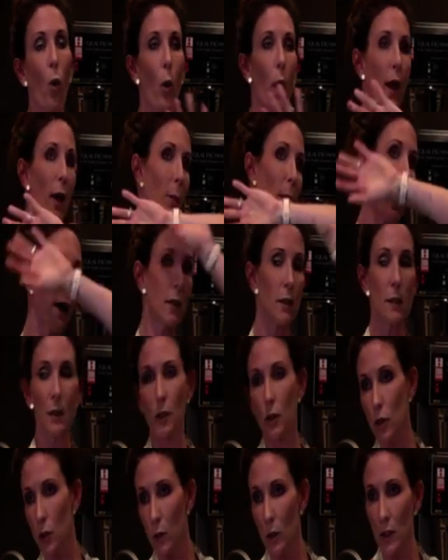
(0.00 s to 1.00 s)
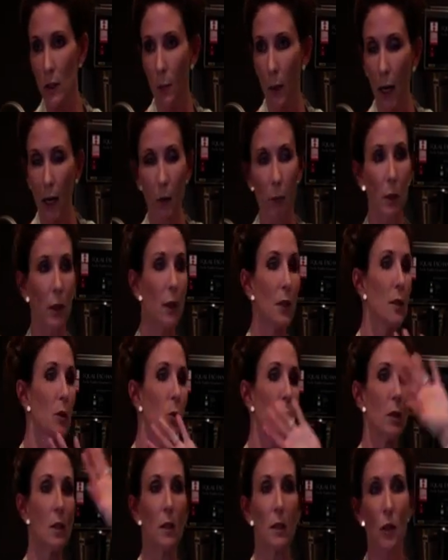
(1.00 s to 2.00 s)
way back, centuries back, because
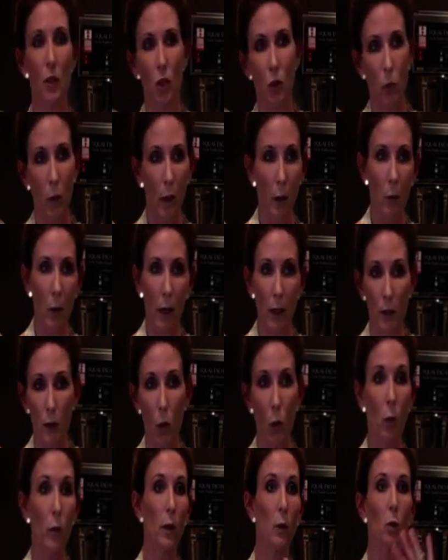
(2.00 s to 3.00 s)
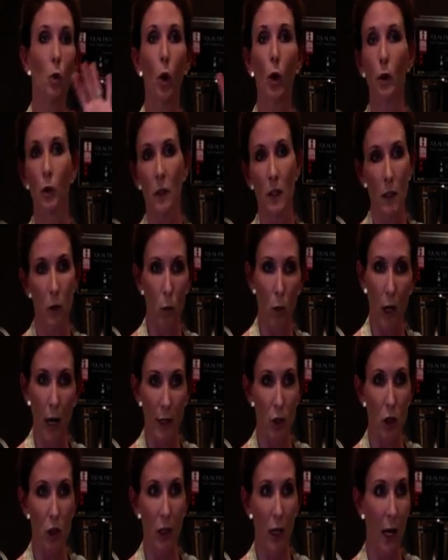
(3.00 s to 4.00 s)
it was such a rare rice, only royalty were
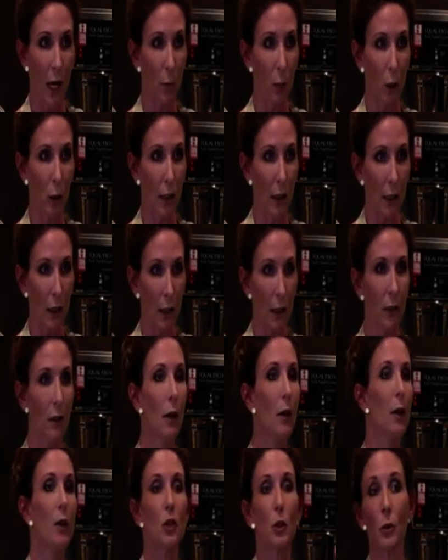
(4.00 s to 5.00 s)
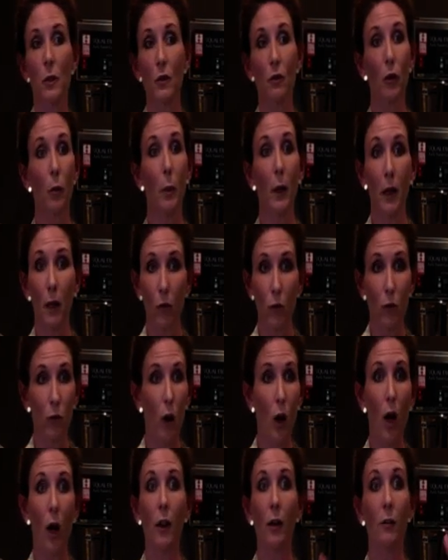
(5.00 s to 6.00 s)
actually able to eat it. So it was forbidden
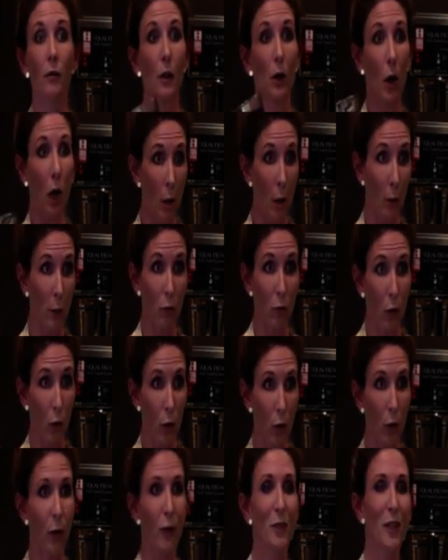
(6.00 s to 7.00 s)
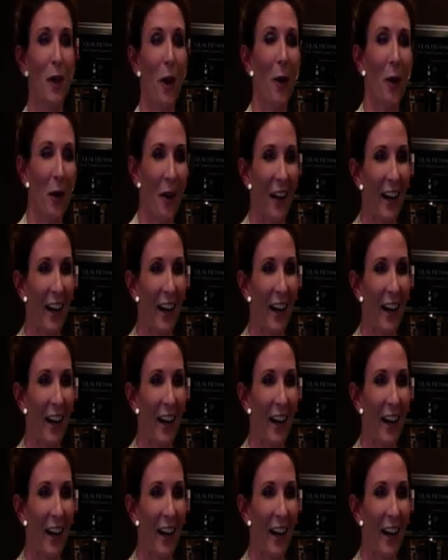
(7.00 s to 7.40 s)
for all of the common folk. So,